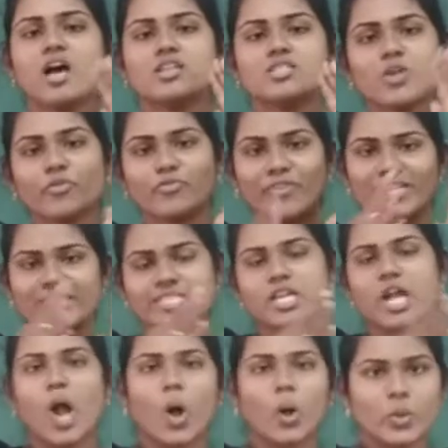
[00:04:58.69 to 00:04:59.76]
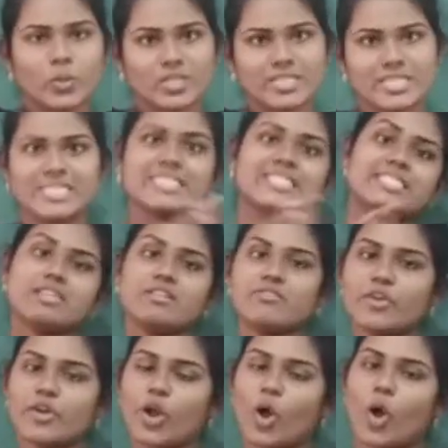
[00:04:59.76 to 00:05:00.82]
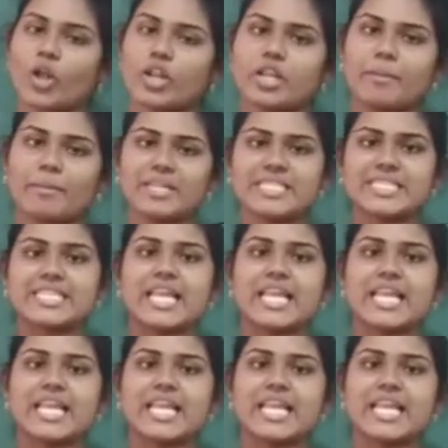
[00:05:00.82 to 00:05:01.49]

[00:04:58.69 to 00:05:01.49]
So first gold and silver ornaments,